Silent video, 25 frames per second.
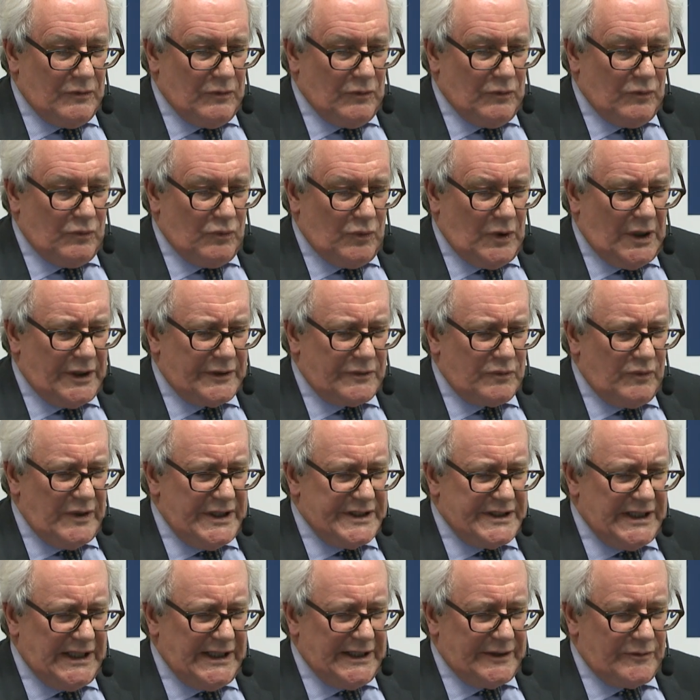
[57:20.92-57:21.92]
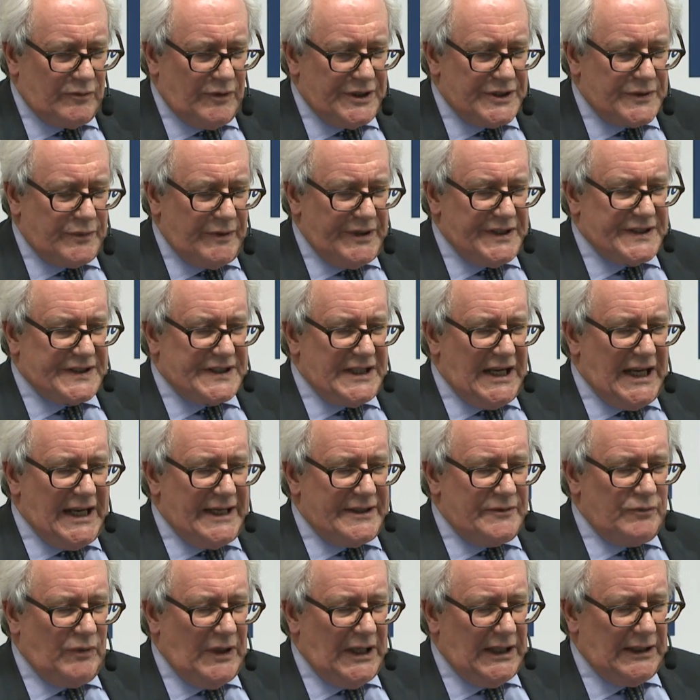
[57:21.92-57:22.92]
what we did was we
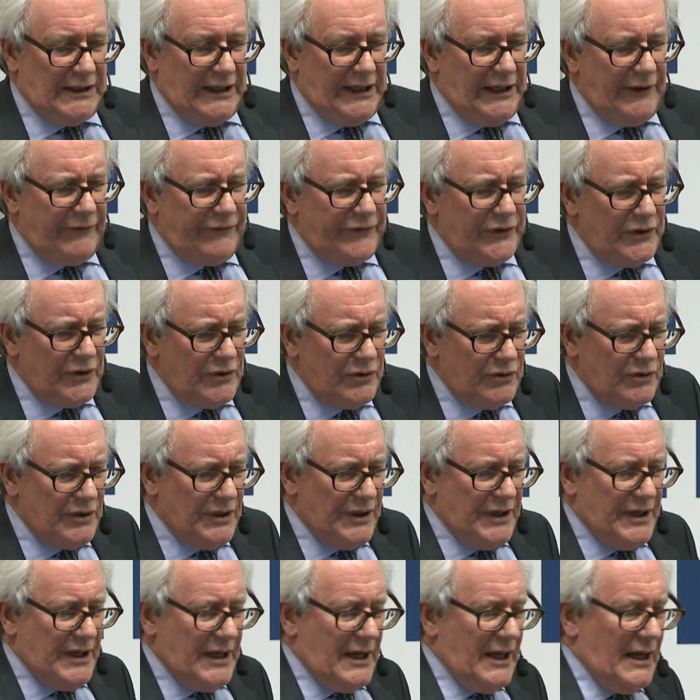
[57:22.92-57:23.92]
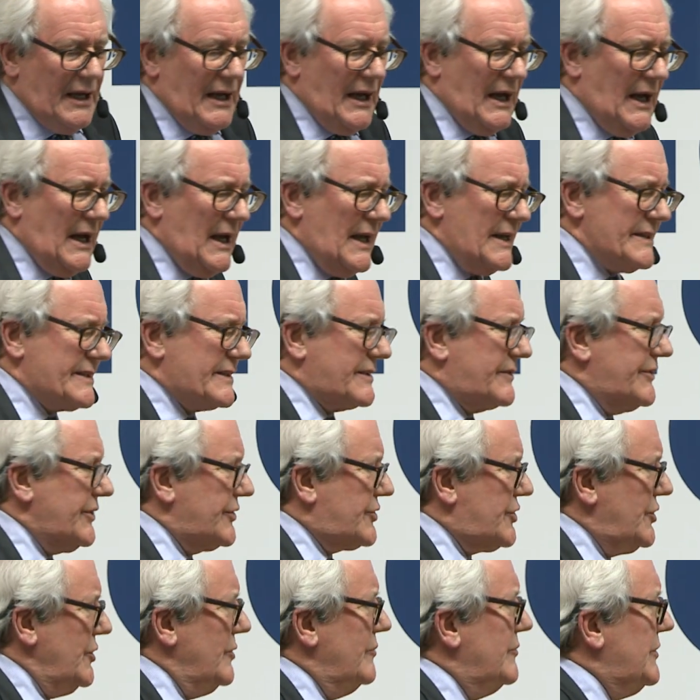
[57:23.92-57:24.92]
said, well, if you ask the
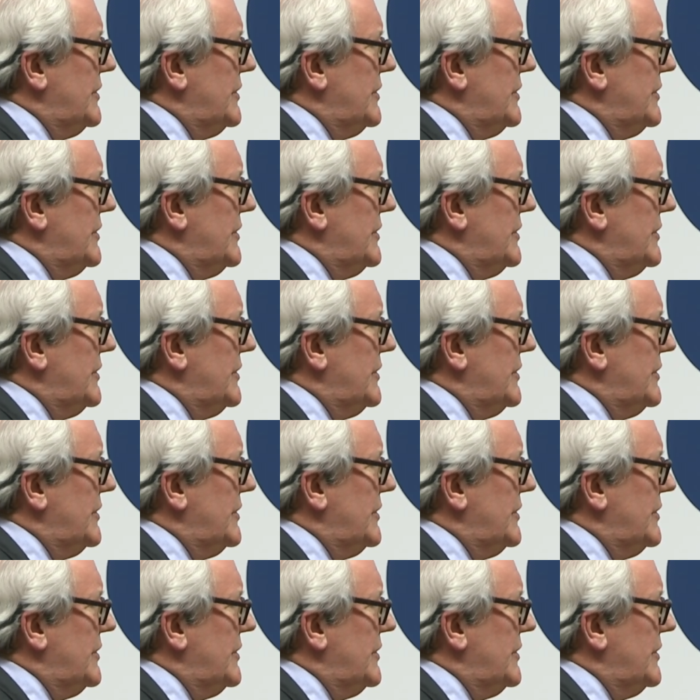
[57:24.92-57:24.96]
two